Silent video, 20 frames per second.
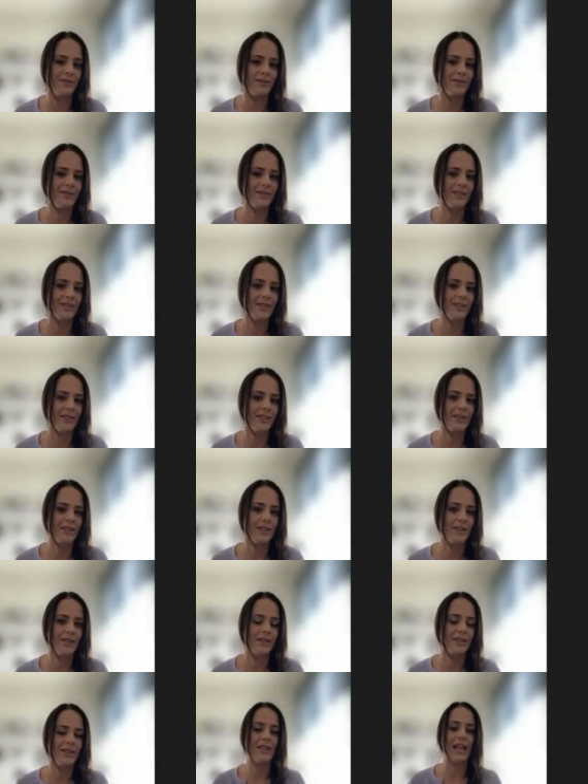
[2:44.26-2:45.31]
Uh-huh.
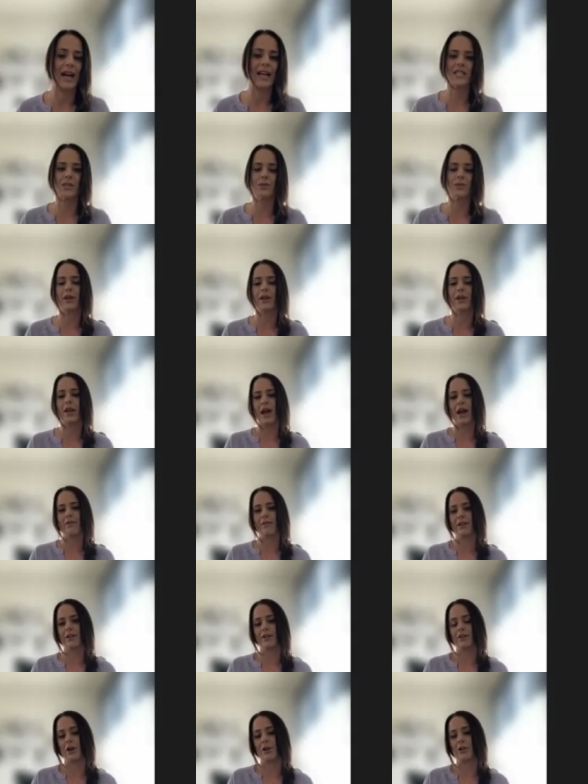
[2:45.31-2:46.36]
That's when having
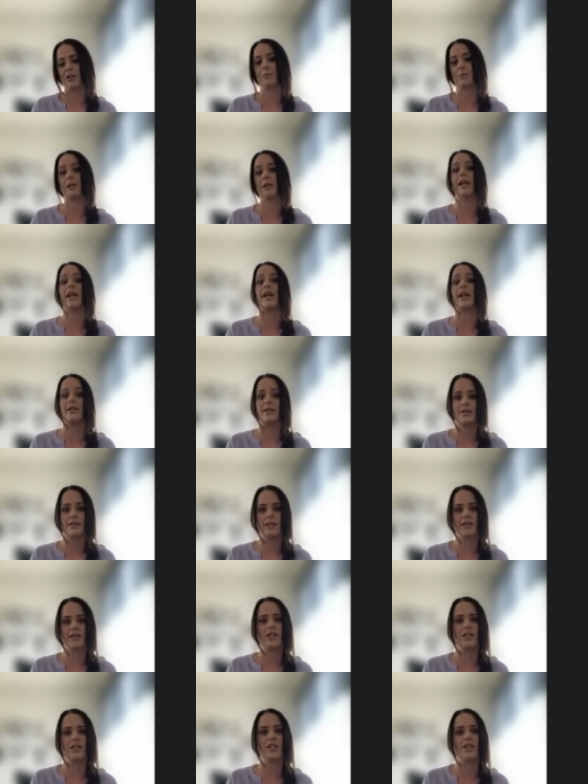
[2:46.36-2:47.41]
your dog's place
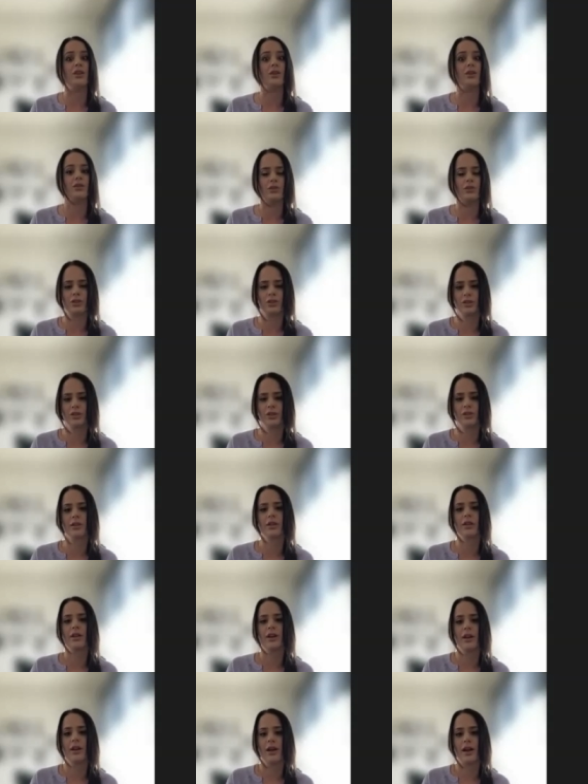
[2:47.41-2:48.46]
is huge.
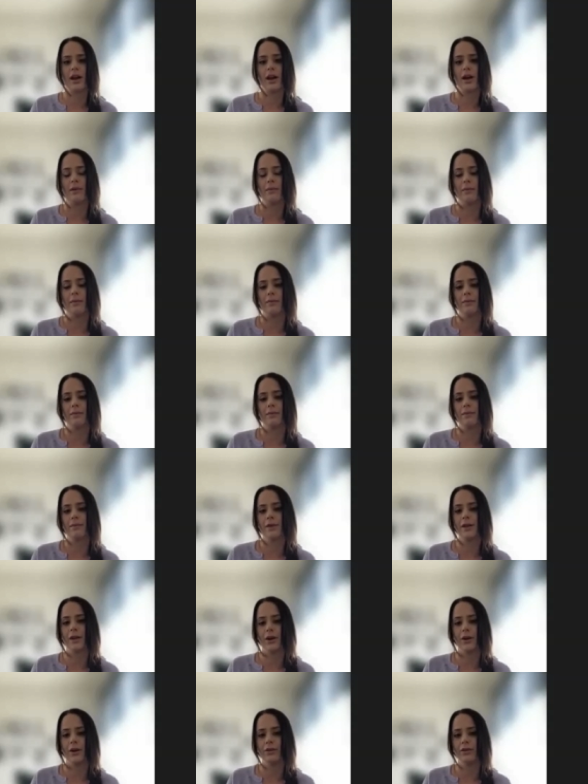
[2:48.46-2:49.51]
Um, you
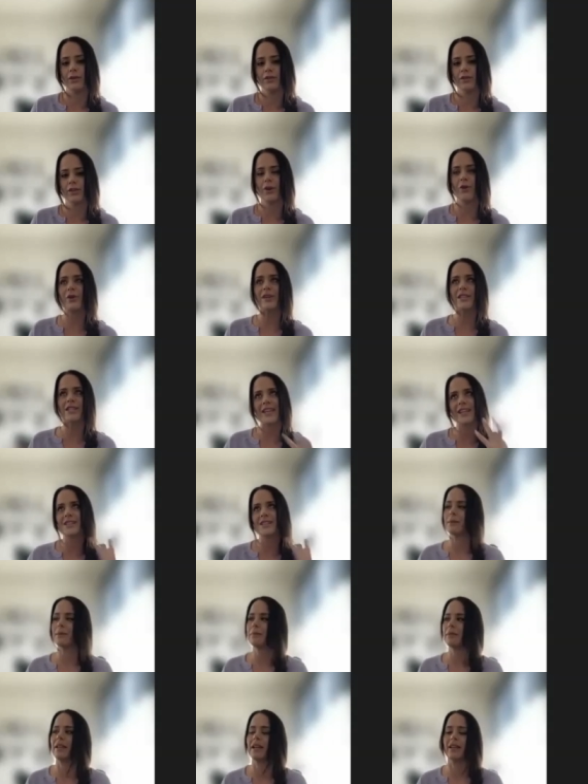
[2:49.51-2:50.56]
know, they're always saying
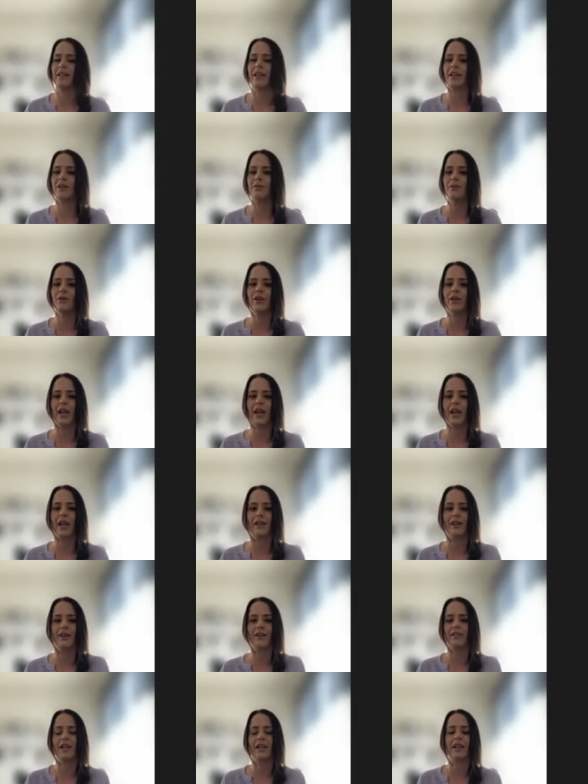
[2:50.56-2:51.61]
something. They communicate.
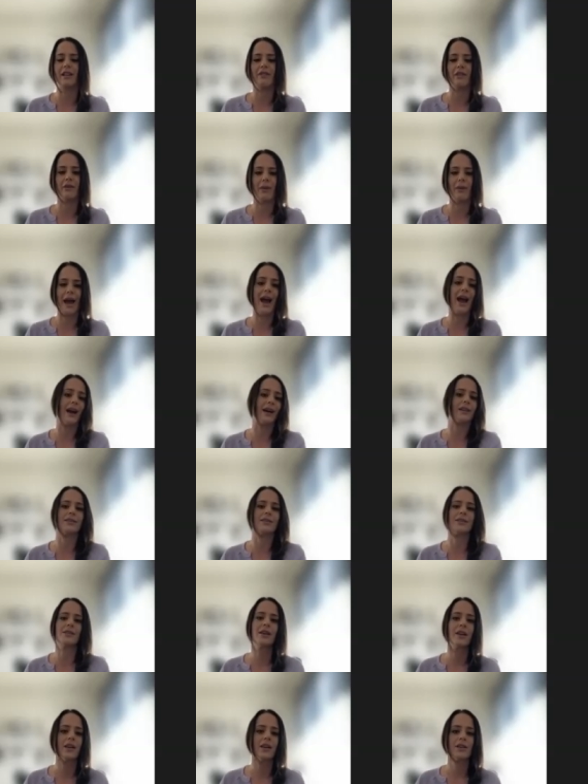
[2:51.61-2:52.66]
They they live in packs,
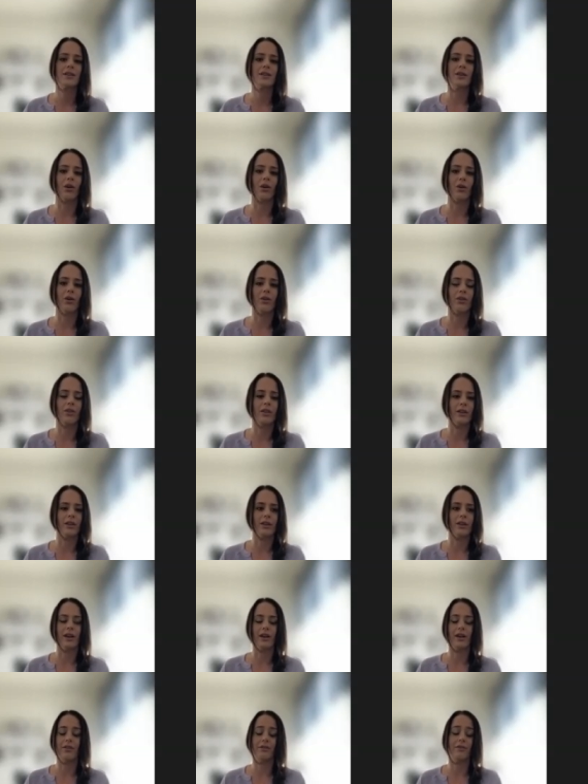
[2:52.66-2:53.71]
so they're
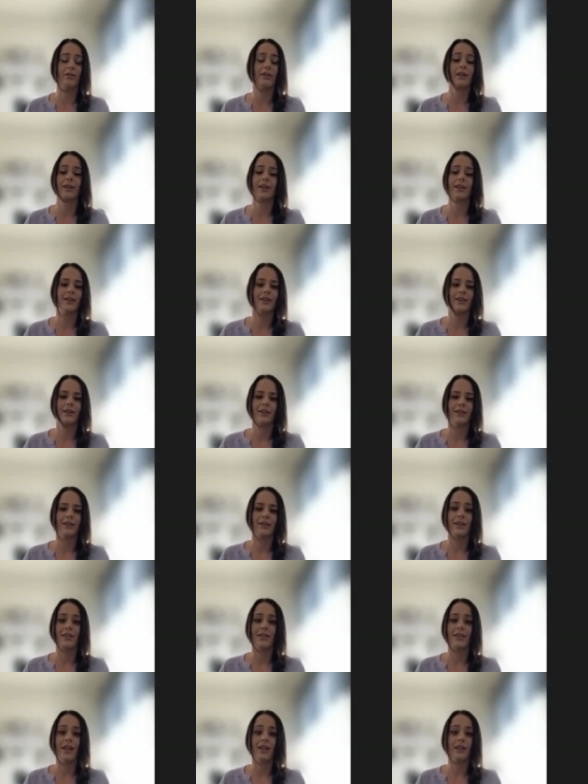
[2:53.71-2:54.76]

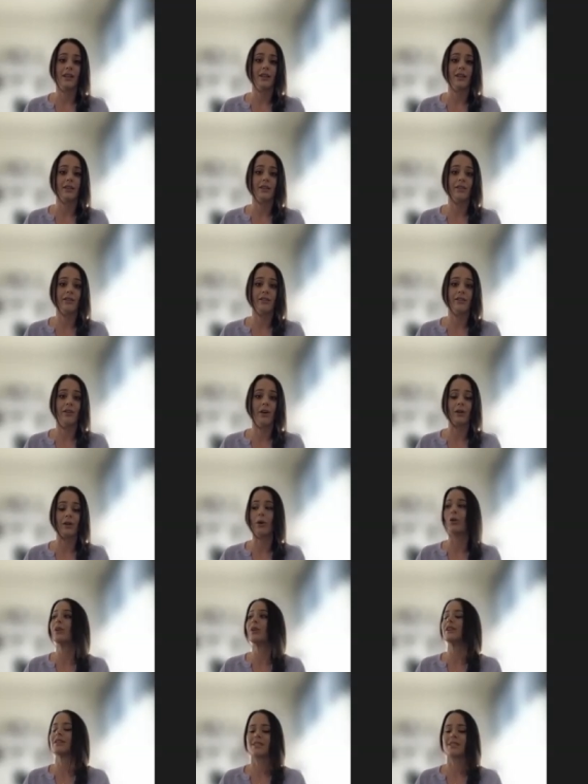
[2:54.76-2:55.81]
they live right.
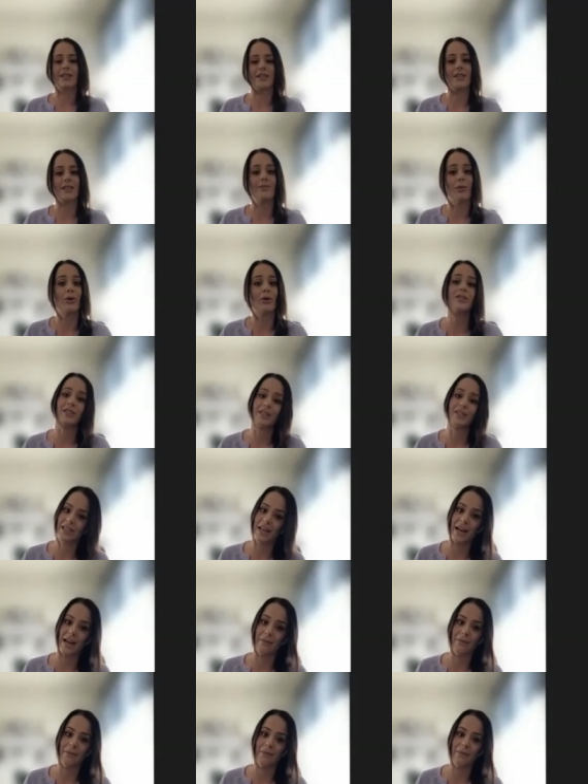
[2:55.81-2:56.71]
harmoniously most of the time,